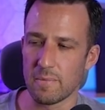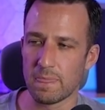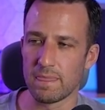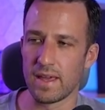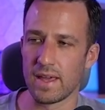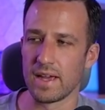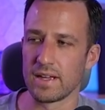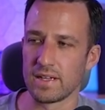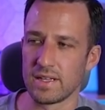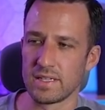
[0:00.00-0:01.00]

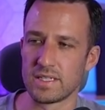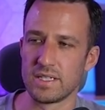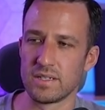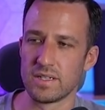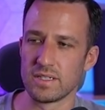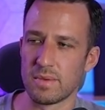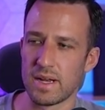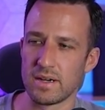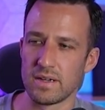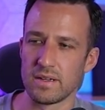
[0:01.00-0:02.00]
And it still doesn't
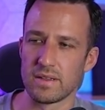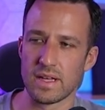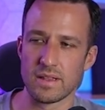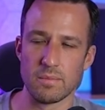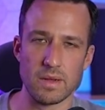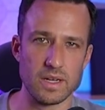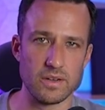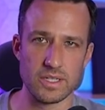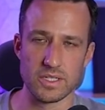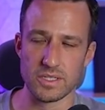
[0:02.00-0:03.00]
matter that the meeting
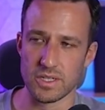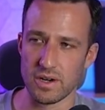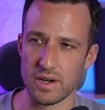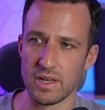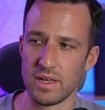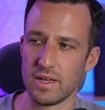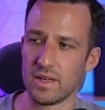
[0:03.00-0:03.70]
duration is 30.